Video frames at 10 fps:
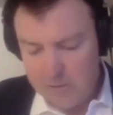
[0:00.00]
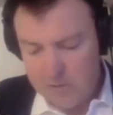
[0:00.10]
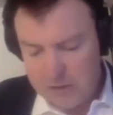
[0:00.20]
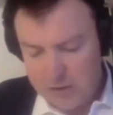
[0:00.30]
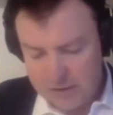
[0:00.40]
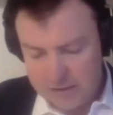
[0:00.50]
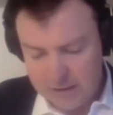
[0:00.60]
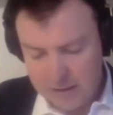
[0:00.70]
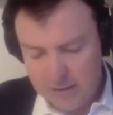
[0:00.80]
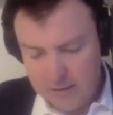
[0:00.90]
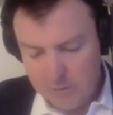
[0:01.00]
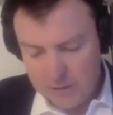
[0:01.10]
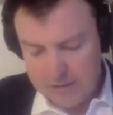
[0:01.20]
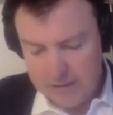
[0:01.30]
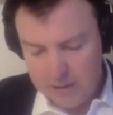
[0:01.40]
Johnson,
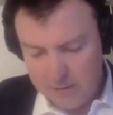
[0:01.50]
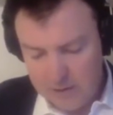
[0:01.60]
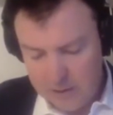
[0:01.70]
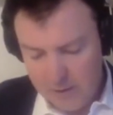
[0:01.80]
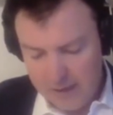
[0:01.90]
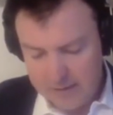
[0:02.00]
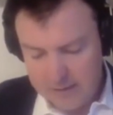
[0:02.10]
president of the US,